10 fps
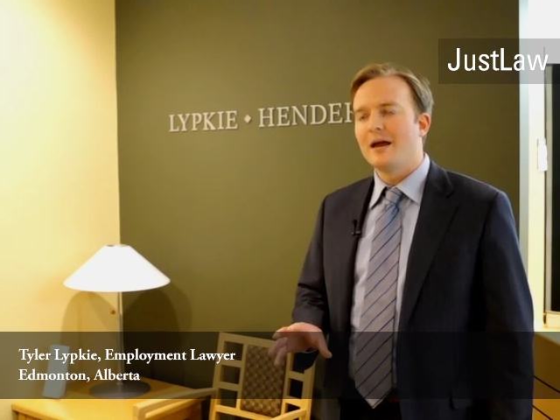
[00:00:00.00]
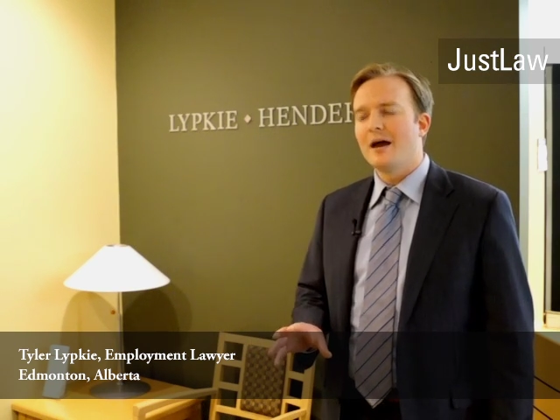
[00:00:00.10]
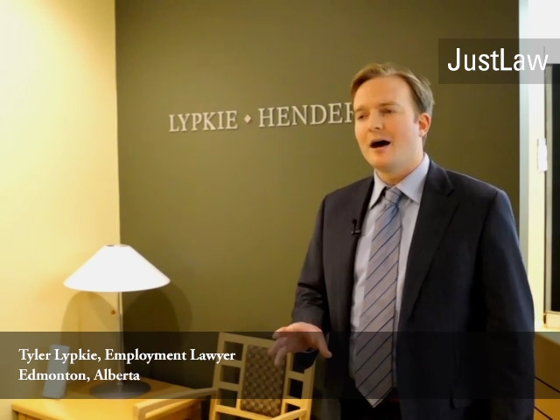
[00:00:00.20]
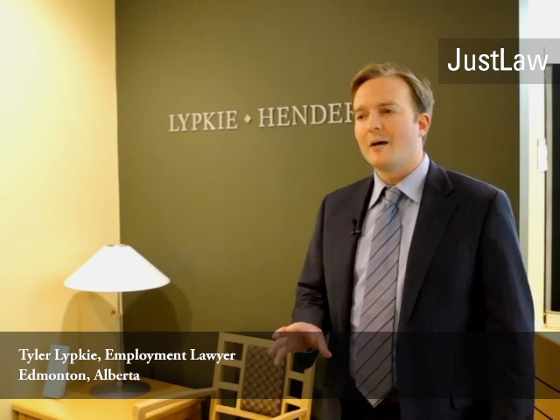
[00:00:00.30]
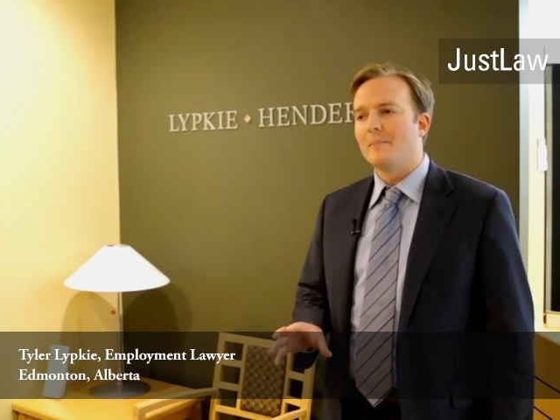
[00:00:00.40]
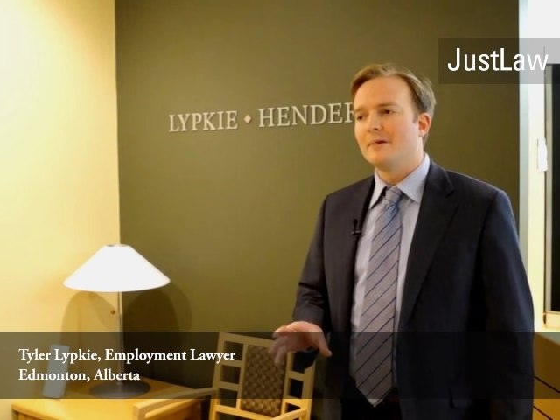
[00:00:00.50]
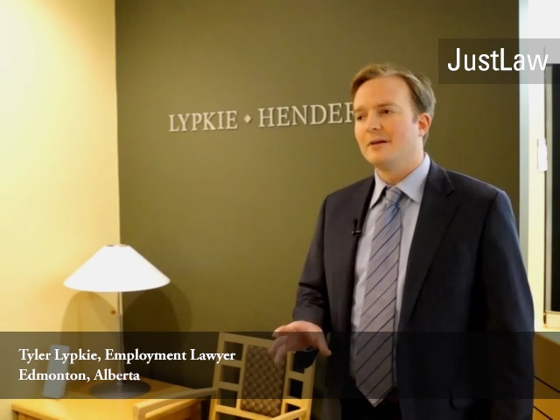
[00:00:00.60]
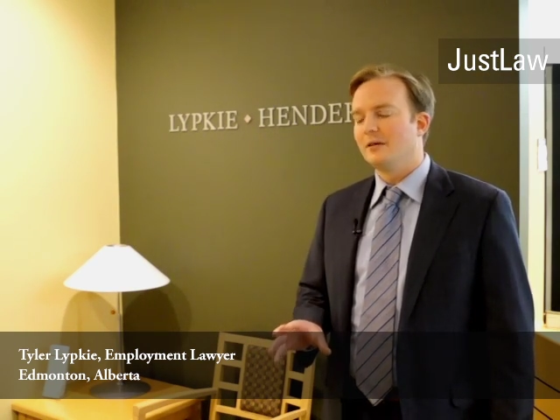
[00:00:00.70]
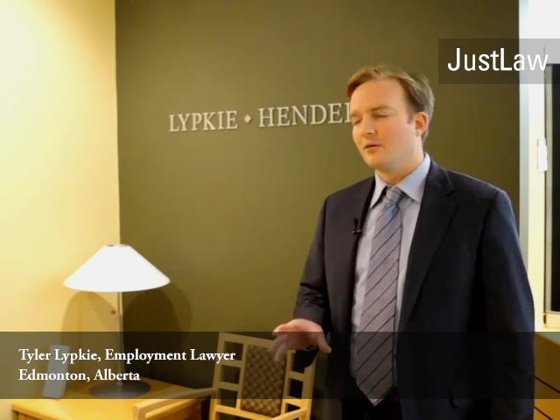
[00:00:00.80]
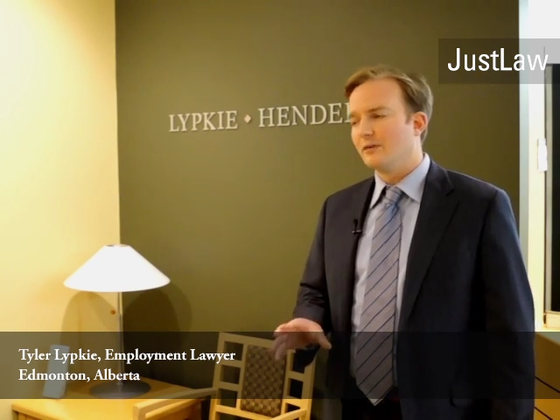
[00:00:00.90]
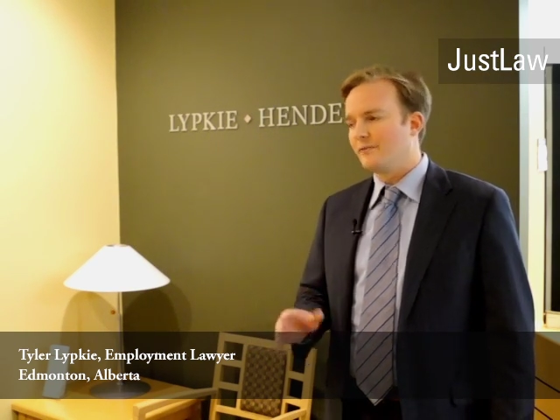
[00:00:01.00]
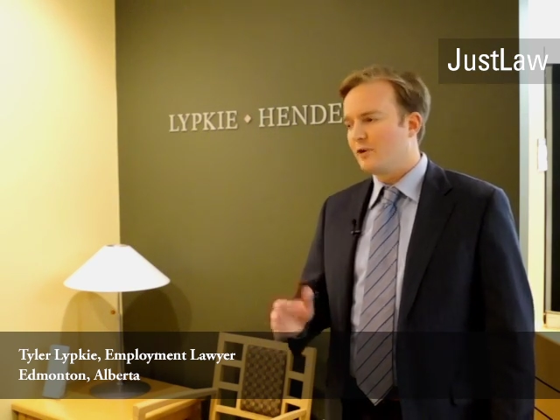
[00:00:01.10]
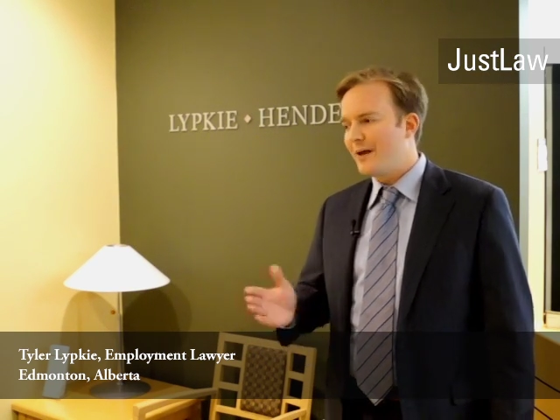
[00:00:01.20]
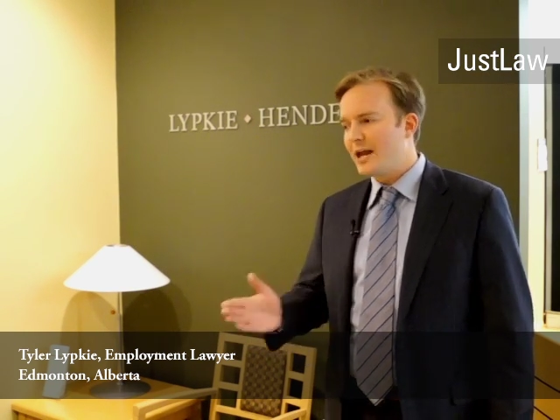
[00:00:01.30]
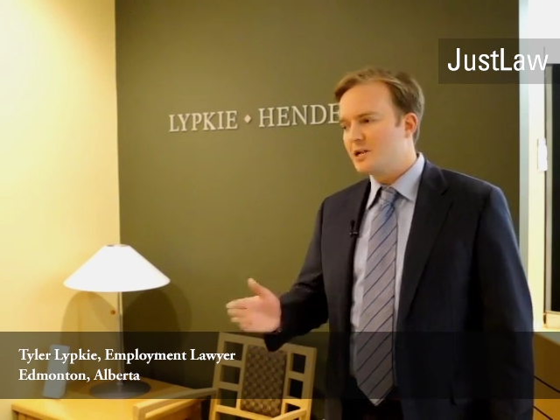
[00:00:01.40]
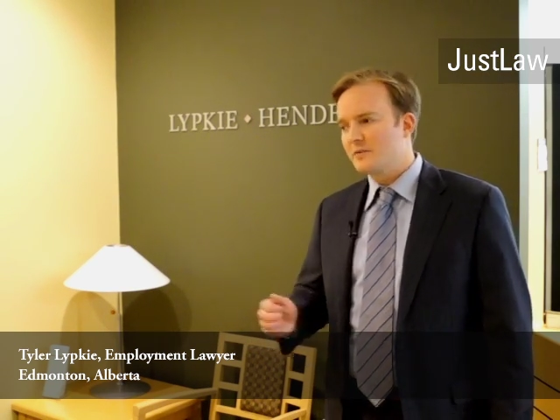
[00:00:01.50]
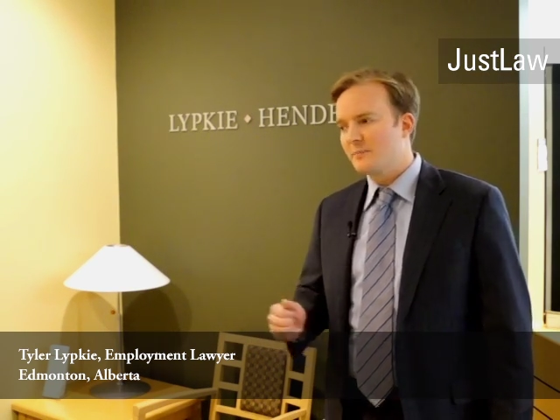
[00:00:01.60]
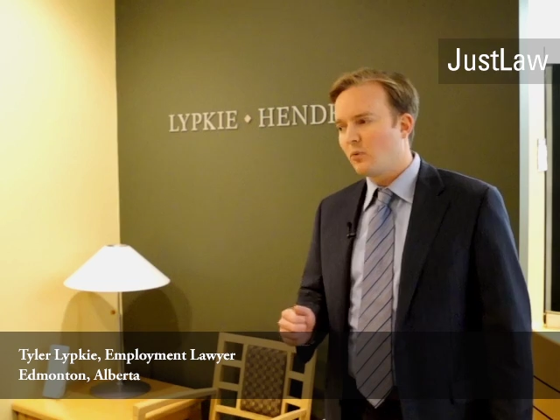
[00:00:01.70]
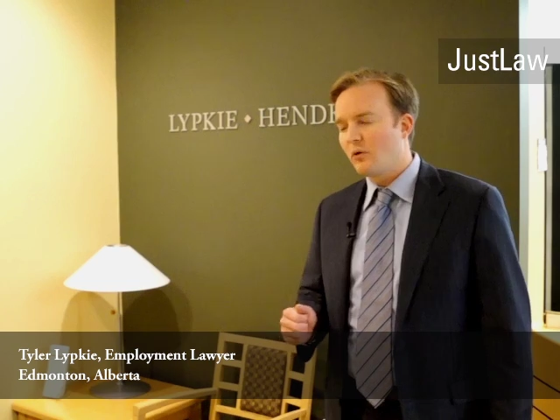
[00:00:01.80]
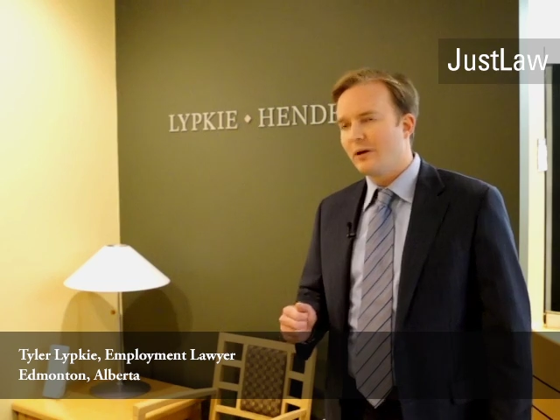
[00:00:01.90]
if you're a
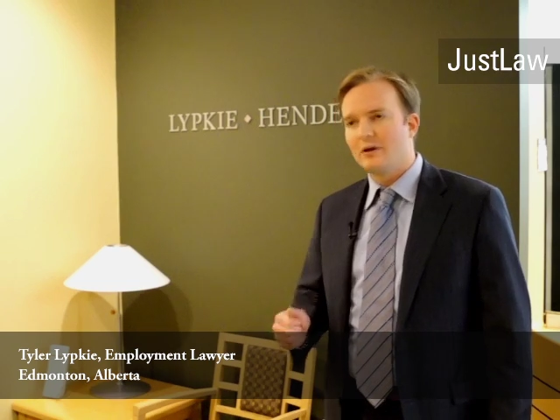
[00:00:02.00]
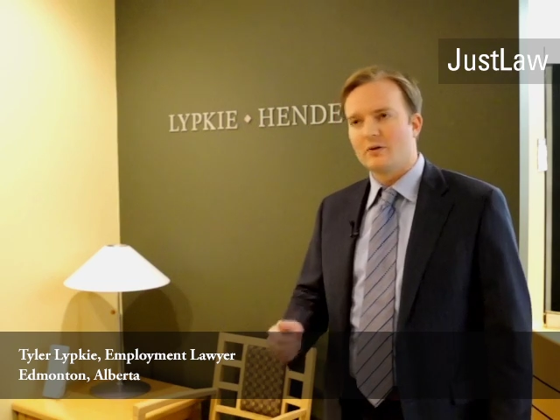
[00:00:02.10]
management employee